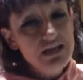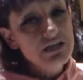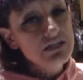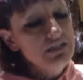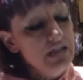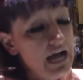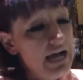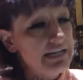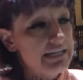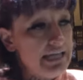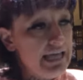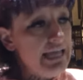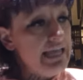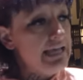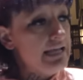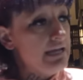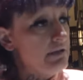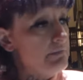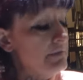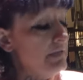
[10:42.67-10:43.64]
God
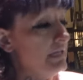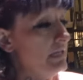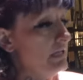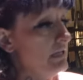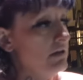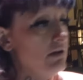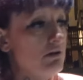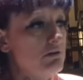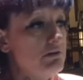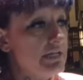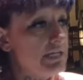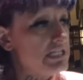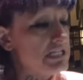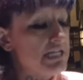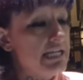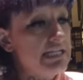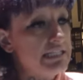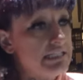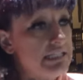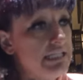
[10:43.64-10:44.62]
can. I mean, you know, catching
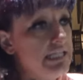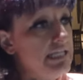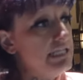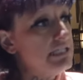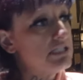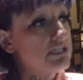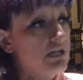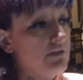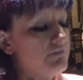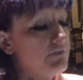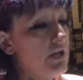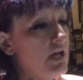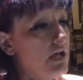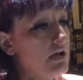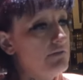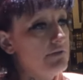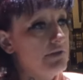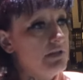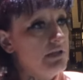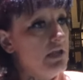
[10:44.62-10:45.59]
the STDs tough
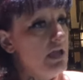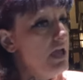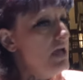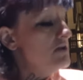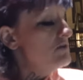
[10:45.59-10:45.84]
love when you're